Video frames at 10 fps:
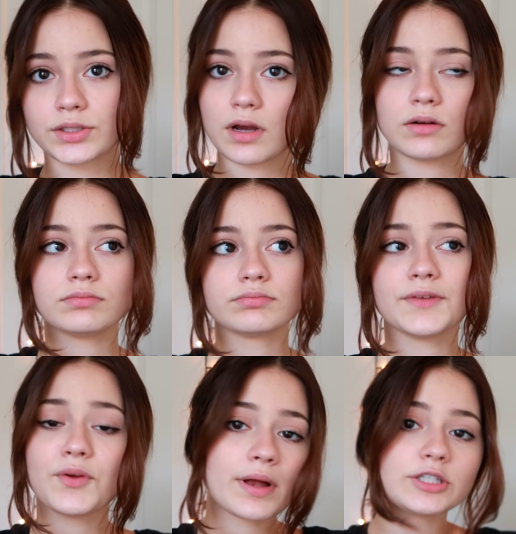So
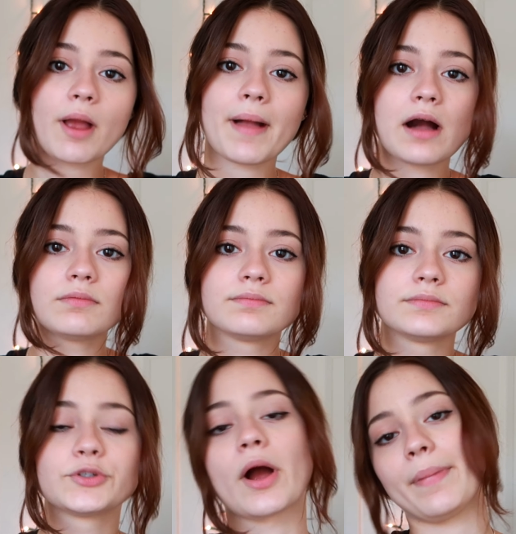if you want to drop
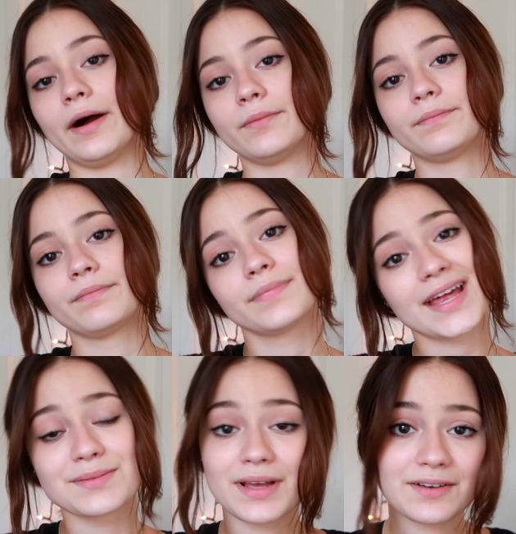out, drop out.
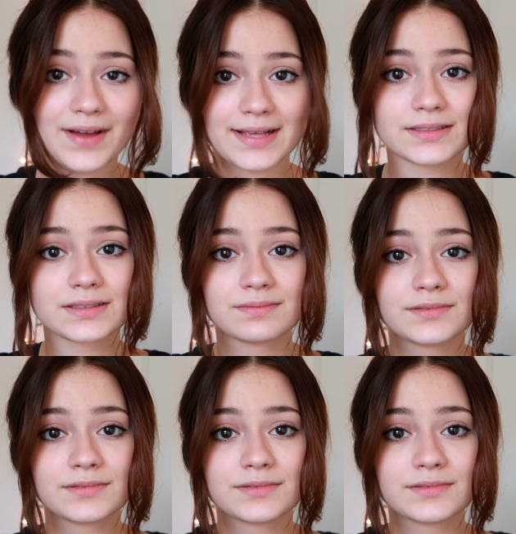That is my advice.